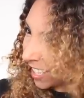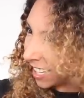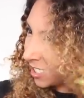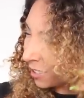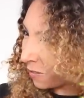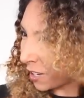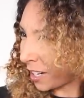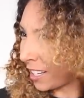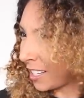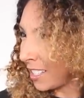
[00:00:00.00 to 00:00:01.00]
actually
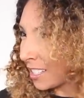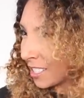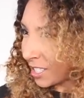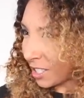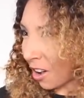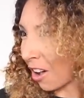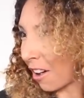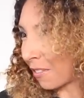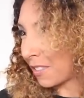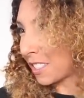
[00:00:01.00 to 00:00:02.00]
very
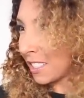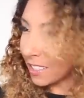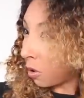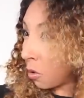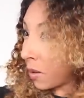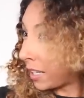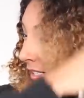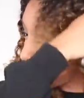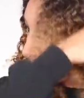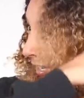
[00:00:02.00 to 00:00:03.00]
soft,
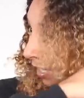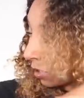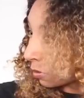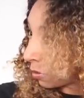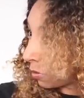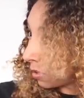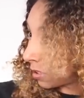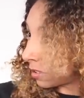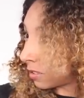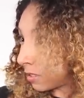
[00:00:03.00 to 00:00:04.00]
already detangled.
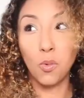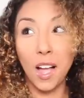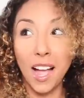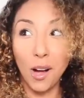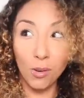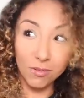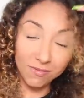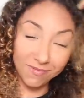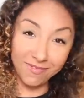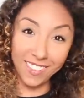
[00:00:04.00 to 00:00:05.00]
Wow,
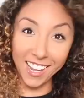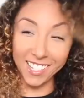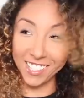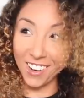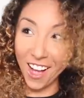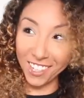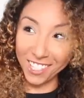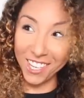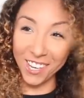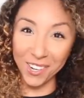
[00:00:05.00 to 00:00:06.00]
that is
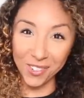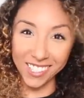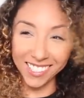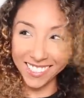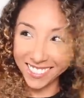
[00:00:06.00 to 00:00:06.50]
not cute.